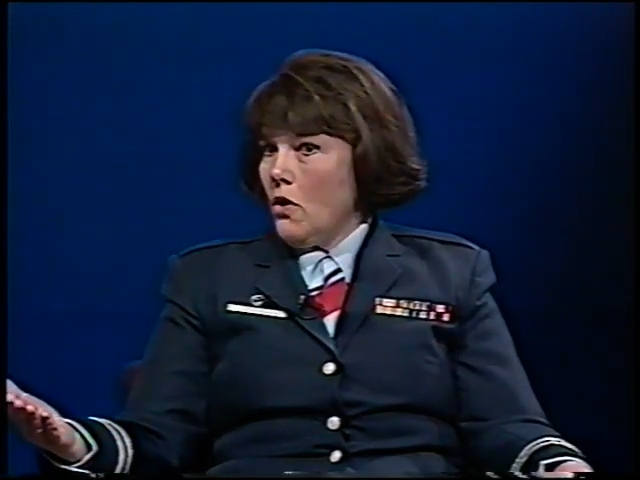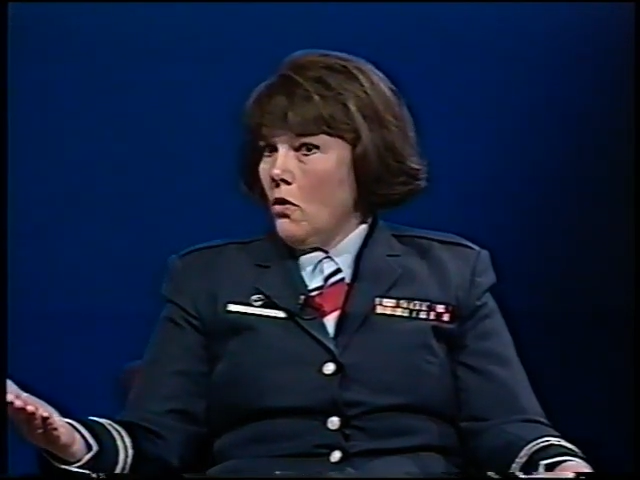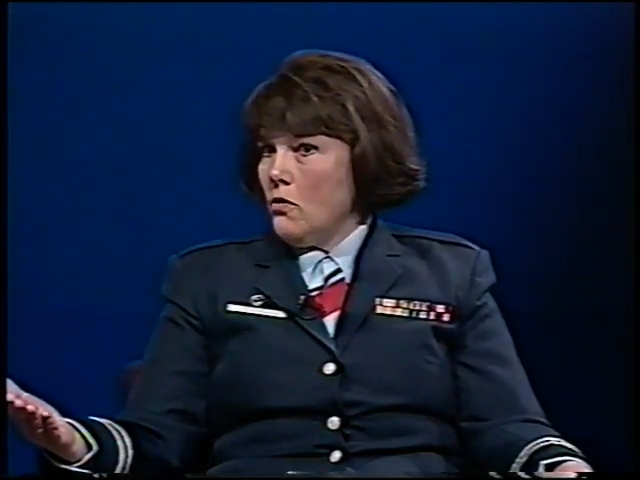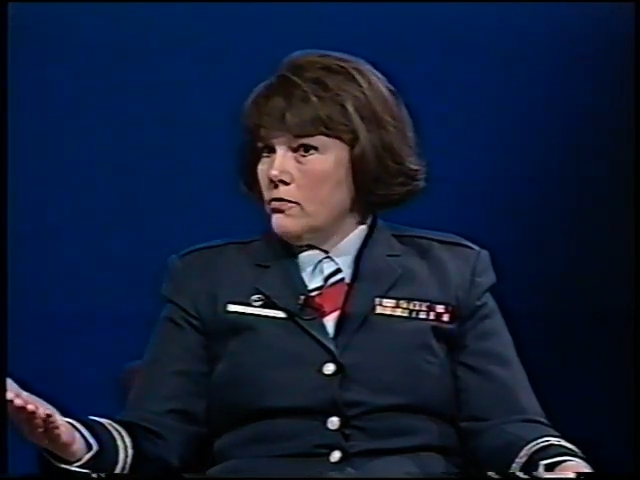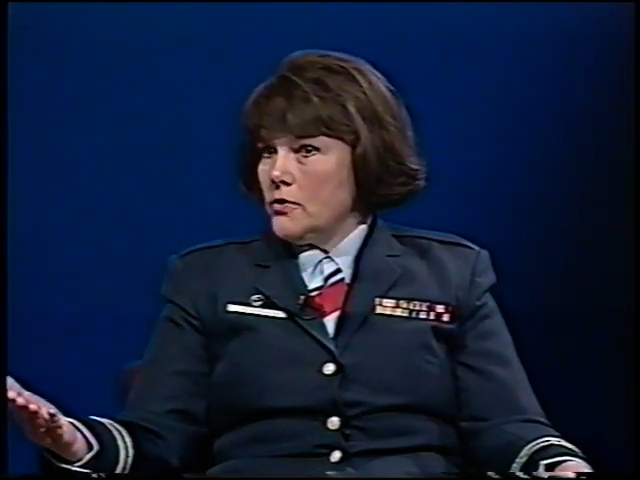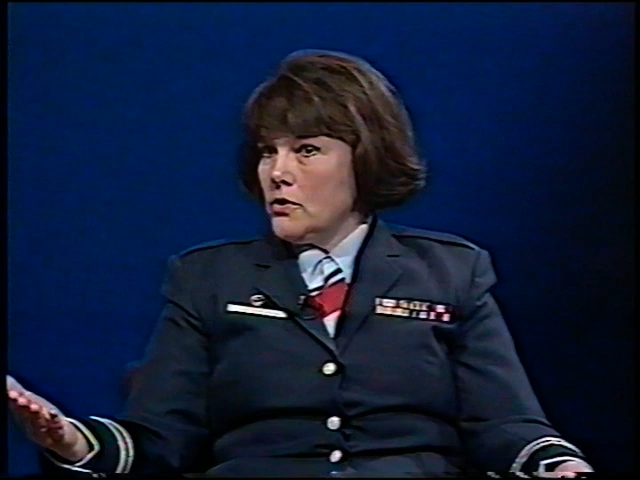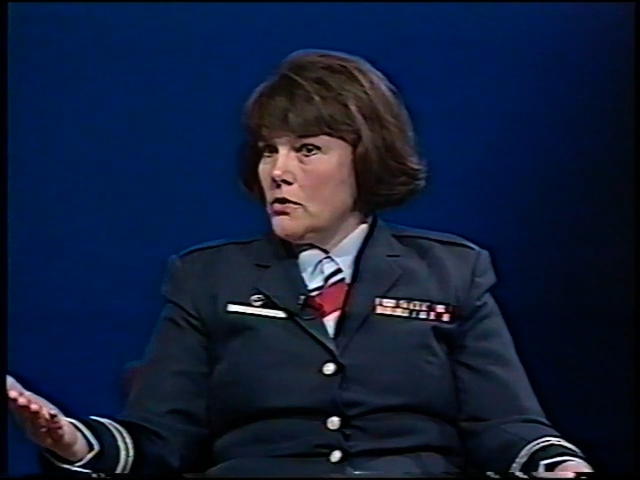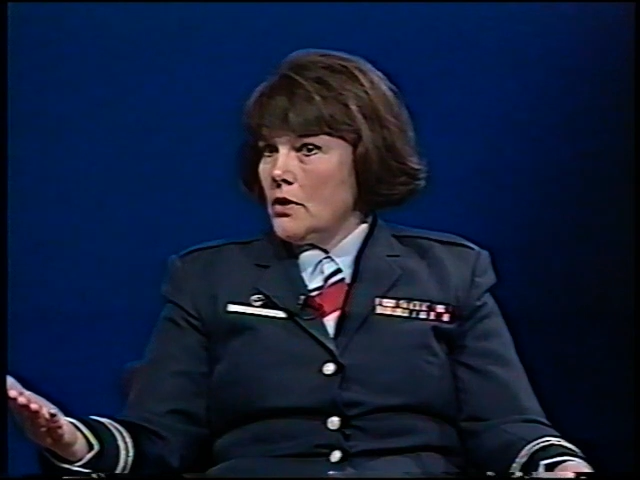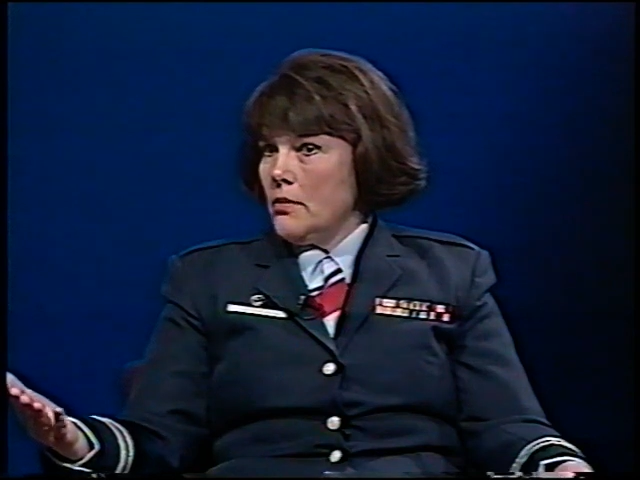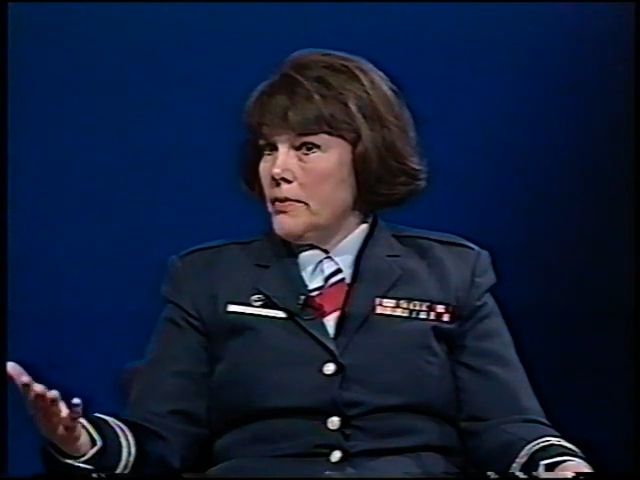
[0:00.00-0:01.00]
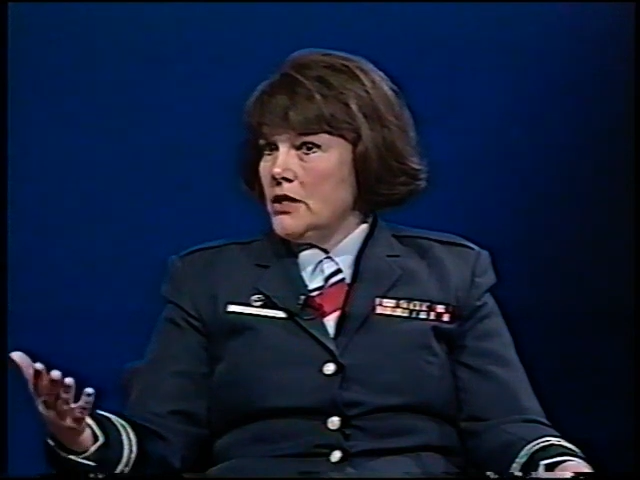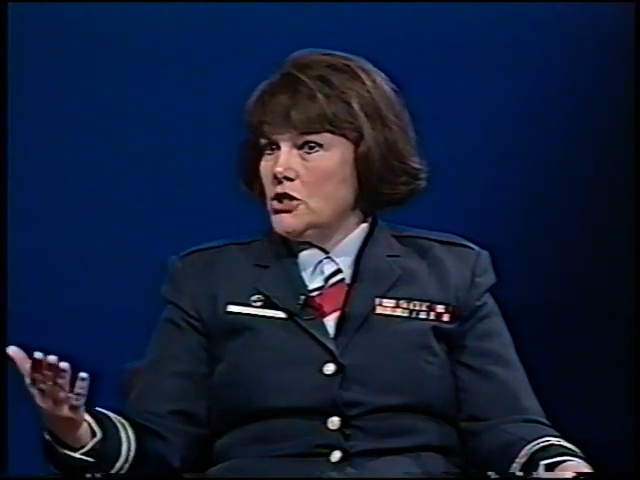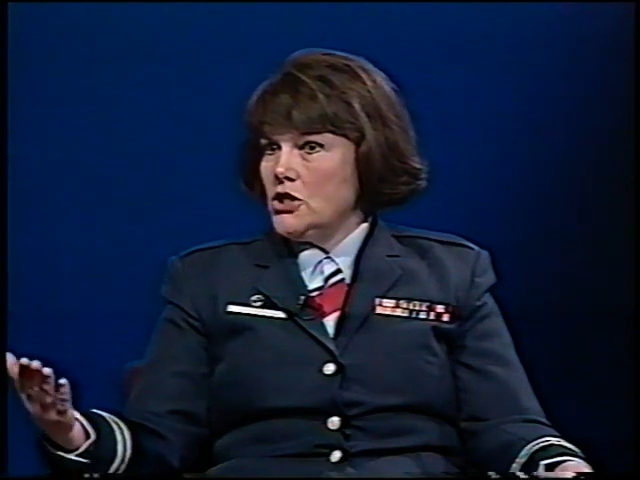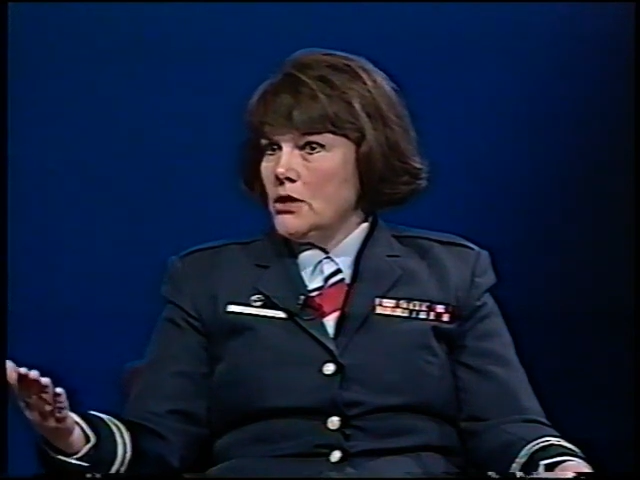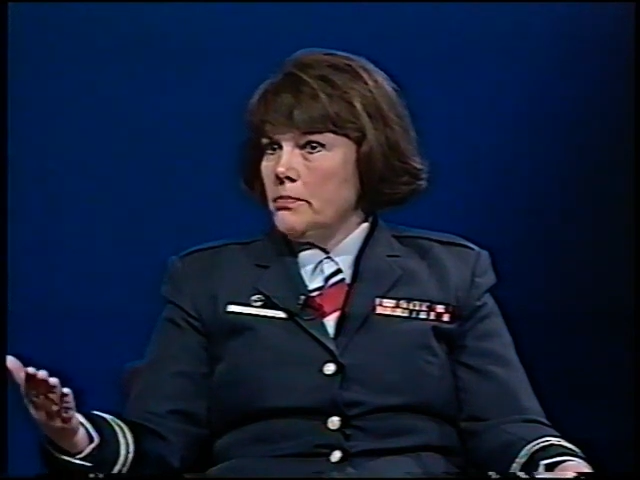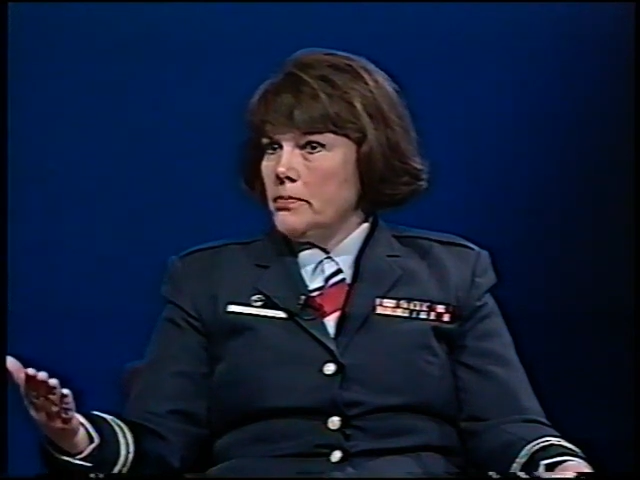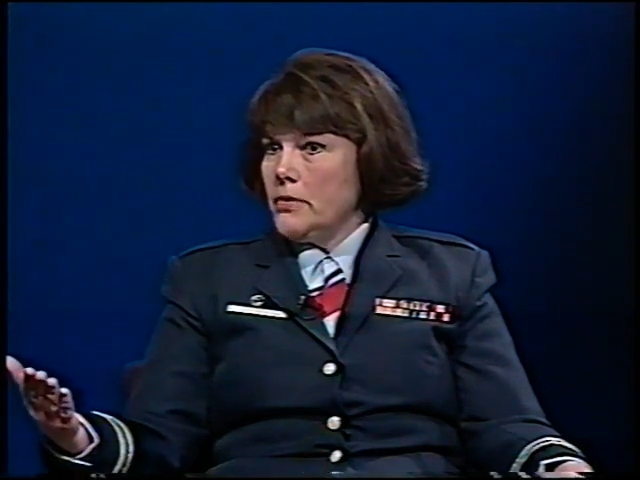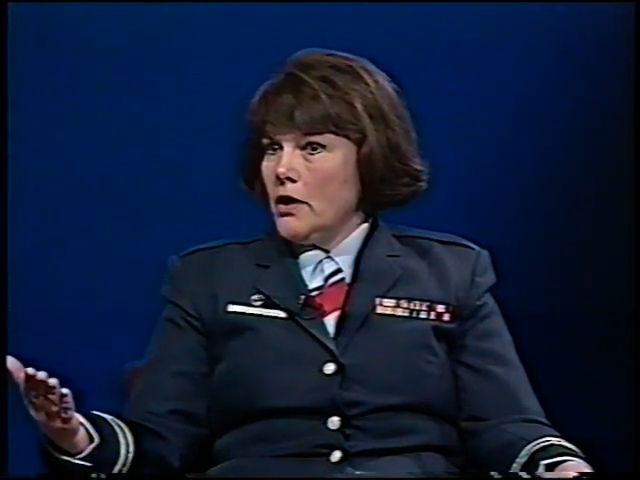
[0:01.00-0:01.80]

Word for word: over a big ship